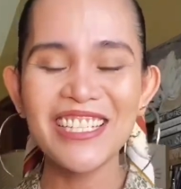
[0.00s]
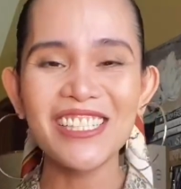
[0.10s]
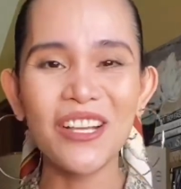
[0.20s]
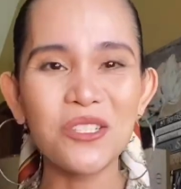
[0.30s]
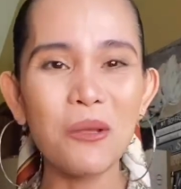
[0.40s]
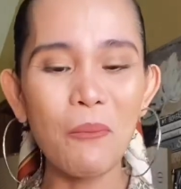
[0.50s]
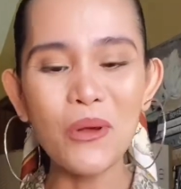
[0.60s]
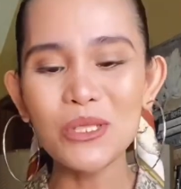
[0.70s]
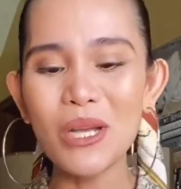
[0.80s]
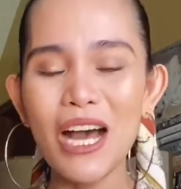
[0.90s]
So it's
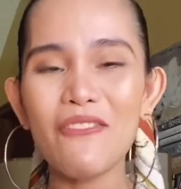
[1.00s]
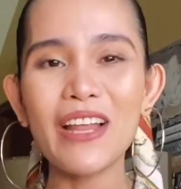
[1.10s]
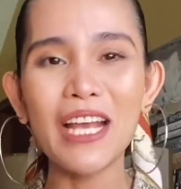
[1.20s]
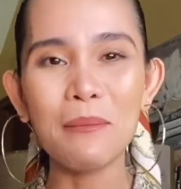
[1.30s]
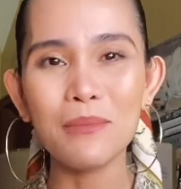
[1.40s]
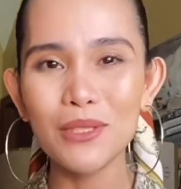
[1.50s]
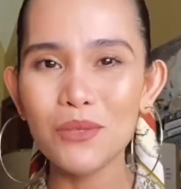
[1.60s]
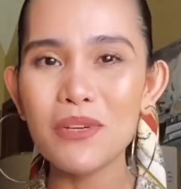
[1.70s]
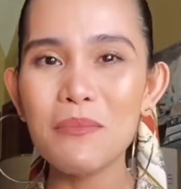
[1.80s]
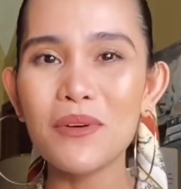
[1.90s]
supposed to have like a blue
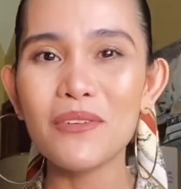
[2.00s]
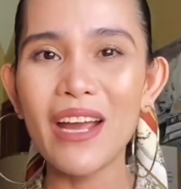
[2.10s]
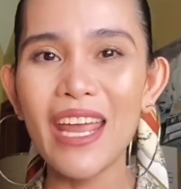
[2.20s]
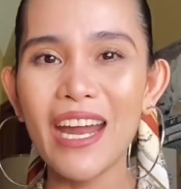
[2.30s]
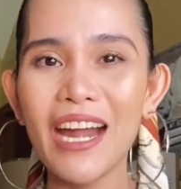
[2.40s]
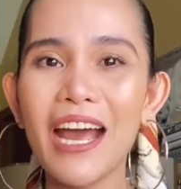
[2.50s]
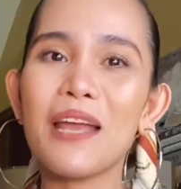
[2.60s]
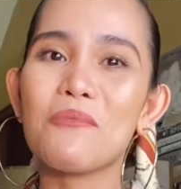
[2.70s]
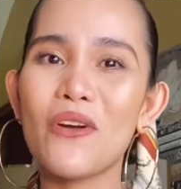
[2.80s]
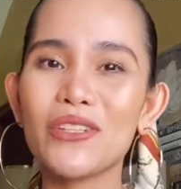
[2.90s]
ribbon right here. I
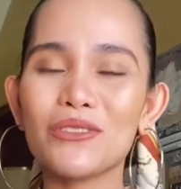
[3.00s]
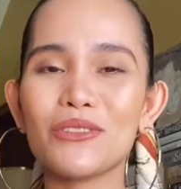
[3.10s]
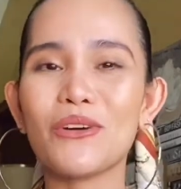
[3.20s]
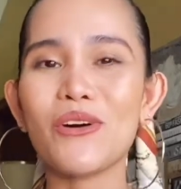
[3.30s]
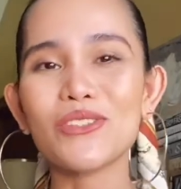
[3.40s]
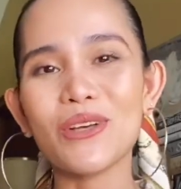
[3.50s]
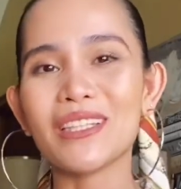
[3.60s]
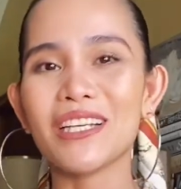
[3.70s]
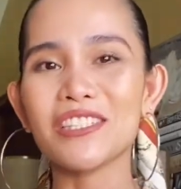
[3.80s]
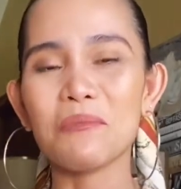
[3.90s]
am going to also
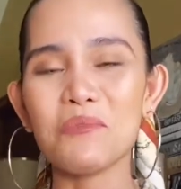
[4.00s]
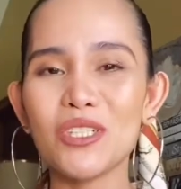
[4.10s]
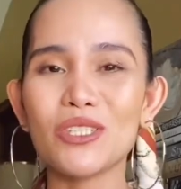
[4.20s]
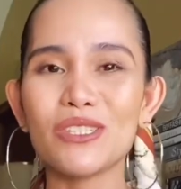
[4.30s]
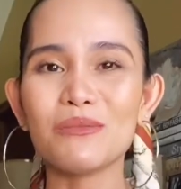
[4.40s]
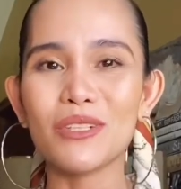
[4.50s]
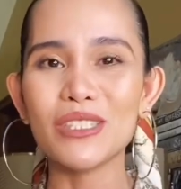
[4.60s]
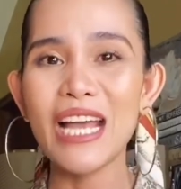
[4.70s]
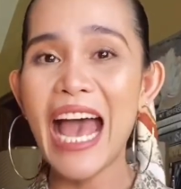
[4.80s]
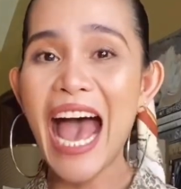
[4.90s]
attach a pictures because
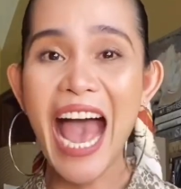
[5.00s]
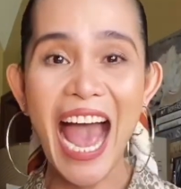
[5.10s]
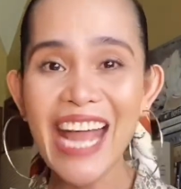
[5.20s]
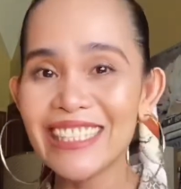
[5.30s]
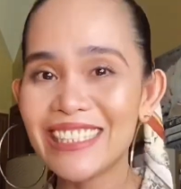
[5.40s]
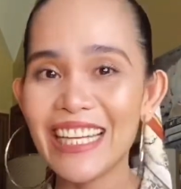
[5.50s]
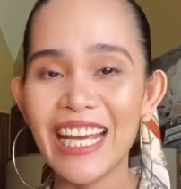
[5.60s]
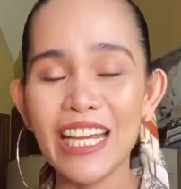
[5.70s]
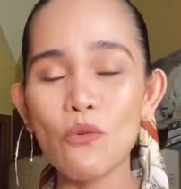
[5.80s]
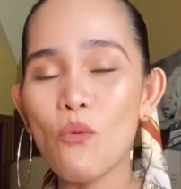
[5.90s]
I
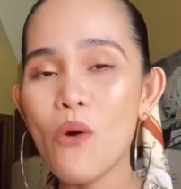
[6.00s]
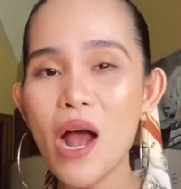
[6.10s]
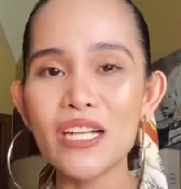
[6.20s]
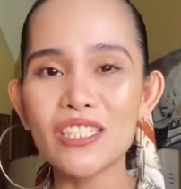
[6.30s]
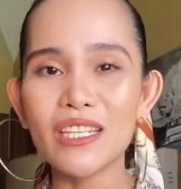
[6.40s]
did watch